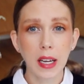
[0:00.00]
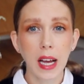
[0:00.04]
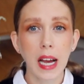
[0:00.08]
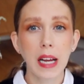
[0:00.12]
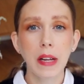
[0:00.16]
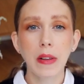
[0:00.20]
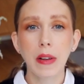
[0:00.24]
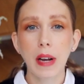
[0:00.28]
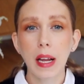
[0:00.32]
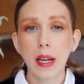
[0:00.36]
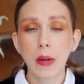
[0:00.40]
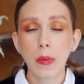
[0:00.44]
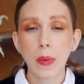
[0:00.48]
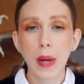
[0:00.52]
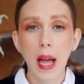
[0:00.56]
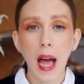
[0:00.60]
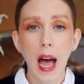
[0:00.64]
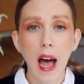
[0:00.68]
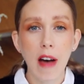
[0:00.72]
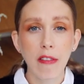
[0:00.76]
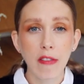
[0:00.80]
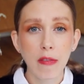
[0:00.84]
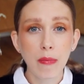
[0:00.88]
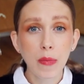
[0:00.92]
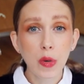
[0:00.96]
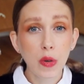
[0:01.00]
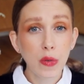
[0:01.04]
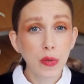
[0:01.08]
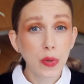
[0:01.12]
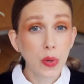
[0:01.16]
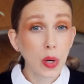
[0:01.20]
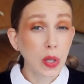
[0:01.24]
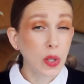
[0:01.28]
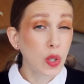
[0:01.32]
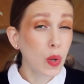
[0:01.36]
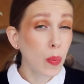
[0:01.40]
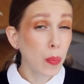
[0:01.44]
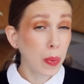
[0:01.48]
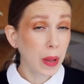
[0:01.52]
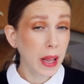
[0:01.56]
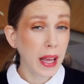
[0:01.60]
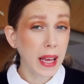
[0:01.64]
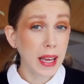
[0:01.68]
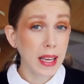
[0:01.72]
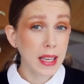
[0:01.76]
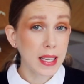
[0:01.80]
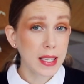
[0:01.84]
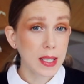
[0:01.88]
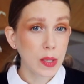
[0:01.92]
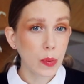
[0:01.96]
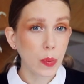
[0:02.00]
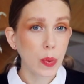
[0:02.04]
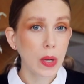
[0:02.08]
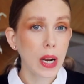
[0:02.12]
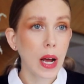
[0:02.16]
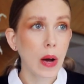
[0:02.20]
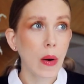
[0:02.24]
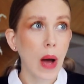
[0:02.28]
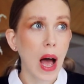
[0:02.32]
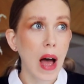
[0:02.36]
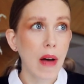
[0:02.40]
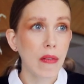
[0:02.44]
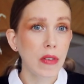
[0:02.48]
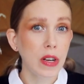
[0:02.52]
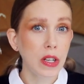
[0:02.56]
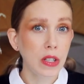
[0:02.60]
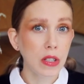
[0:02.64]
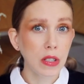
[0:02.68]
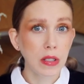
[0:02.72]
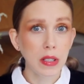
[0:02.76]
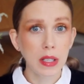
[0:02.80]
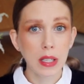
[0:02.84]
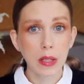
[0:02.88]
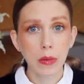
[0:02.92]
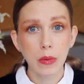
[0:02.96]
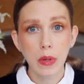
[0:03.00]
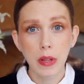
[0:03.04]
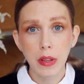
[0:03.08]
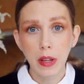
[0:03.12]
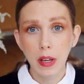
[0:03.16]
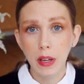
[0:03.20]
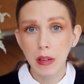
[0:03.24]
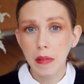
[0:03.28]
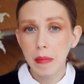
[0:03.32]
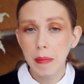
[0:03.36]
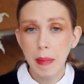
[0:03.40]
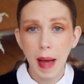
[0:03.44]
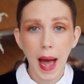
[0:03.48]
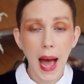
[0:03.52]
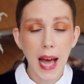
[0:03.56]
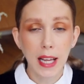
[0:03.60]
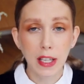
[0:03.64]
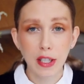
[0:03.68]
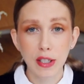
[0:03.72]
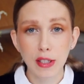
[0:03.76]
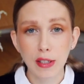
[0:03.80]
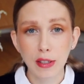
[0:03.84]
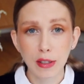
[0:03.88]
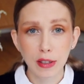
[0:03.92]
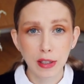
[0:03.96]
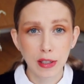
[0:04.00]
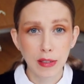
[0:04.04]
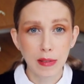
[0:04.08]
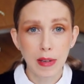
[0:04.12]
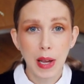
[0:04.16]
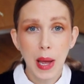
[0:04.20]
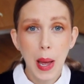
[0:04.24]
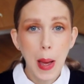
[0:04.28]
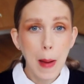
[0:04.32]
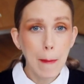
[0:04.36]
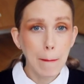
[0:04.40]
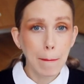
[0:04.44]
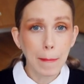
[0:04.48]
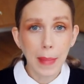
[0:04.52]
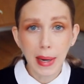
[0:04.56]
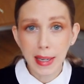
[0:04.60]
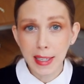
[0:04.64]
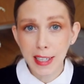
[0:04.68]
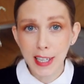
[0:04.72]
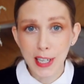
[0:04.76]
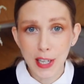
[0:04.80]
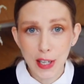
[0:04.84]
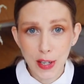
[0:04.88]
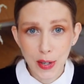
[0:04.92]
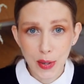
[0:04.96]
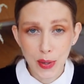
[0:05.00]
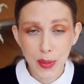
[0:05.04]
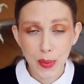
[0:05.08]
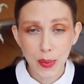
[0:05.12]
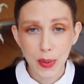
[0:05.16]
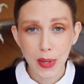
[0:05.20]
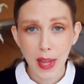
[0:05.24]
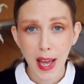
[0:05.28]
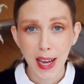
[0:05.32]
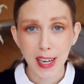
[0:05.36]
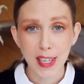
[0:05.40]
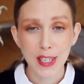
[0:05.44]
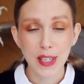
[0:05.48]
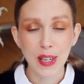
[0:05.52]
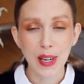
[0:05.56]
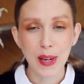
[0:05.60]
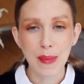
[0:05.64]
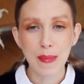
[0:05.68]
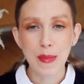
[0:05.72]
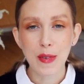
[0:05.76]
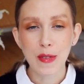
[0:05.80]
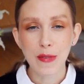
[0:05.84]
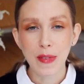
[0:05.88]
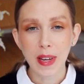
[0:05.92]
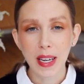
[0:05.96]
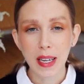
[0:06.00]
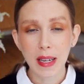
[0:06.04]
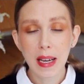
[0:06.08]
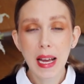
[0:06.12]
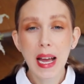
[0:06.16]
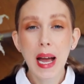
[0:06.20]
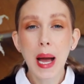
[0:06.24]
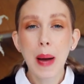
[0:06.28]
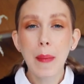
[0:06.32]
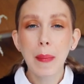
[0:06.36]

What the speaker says: kind of like we have moved to a new place without having to deal with the hassle and money issues with actually moving.